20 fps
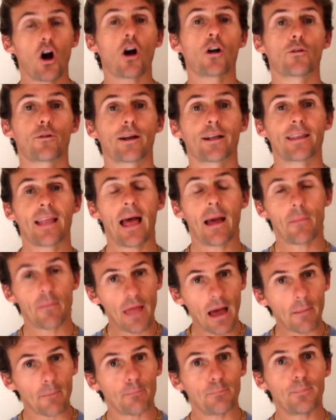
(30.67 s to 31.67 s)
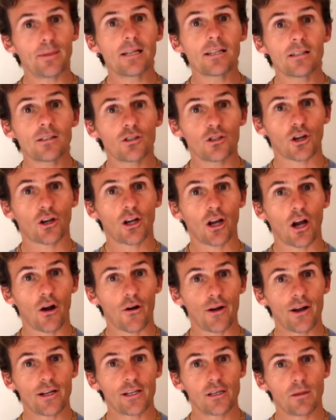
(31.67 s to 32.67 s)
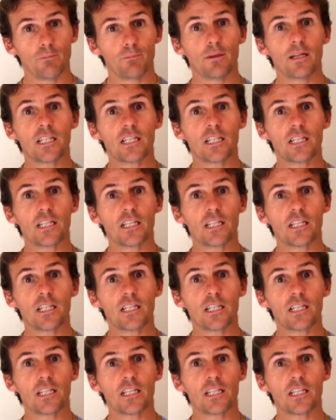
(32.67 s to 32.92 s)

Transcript: conquering them, that builds your courage,